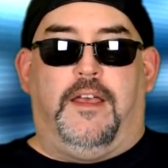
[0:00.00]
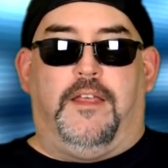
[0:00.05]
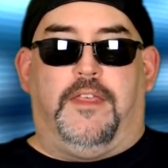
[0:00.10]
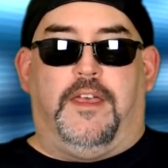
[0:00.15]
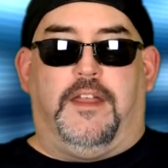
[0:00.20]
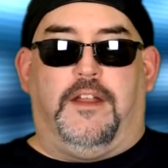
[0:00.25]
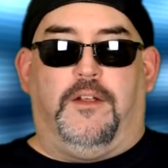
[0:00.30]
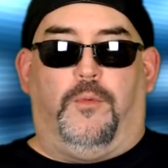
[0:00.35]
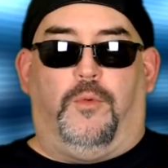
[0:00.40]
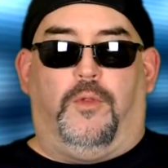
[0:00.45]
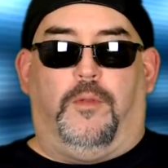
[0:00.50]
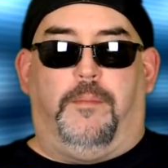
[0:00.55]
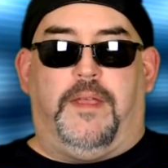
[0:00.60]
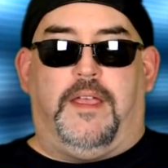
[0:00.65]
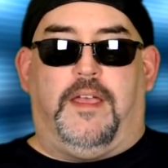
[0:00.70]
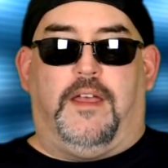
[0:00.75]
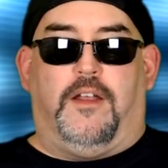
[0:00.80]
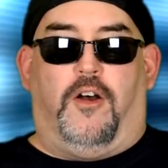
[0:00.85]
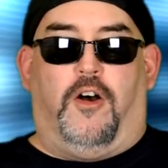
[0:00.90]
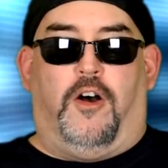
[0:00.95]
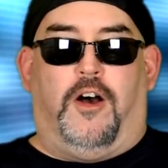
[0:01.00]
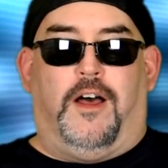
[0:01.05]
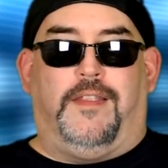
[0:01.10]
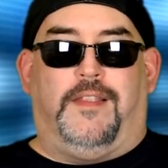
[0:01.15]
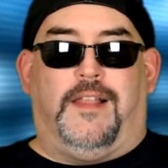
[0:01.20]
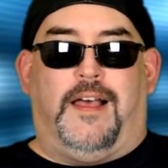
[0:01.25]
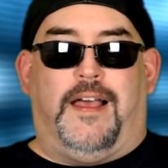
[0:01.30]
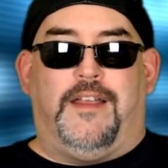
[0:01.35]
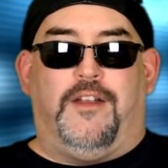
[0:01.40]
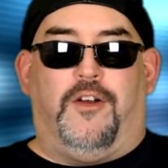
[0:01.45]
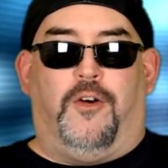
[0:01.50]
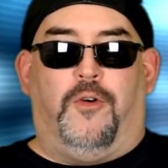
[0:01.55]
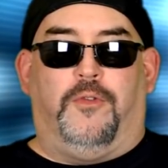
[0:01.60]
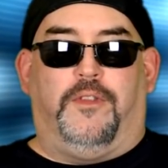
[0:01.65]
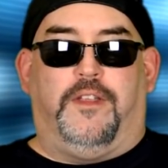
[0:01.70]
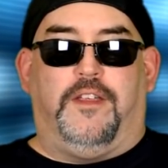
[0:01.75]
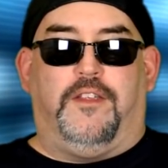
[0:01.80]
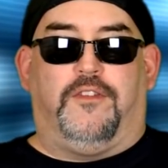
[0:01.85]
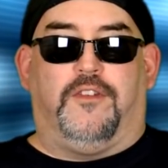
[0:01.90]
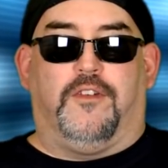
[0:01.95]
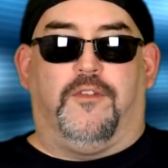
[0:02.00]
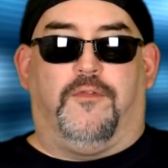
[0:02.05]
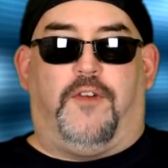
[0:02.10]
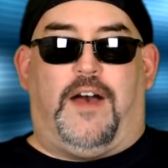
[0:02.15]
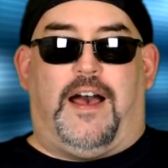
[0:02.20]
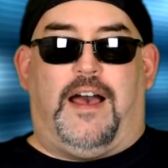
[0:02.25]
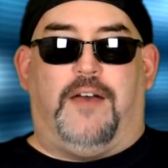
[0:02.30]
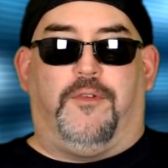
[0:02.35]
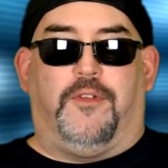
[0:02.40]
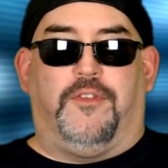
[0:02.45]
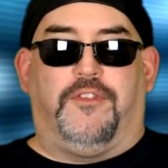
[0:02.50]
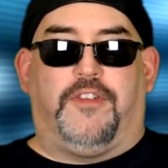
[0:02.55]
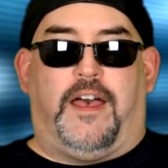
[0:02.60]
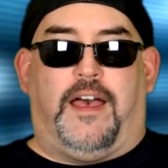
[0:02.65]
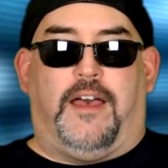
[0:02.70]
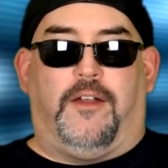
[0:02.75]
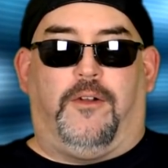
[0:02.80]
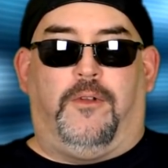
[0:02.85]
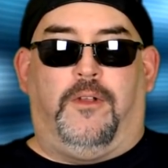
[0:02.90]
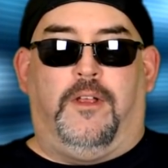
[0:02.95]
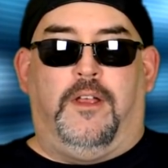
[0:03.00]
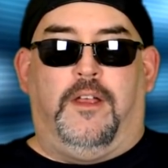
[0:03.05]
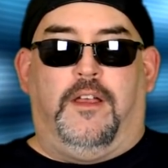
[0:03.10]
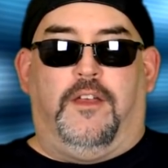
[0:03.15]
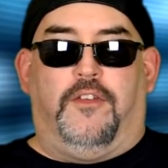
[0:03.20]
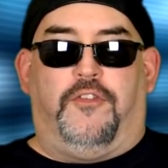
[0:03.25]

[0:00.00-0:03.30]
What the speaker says: that it will be an online-only survival title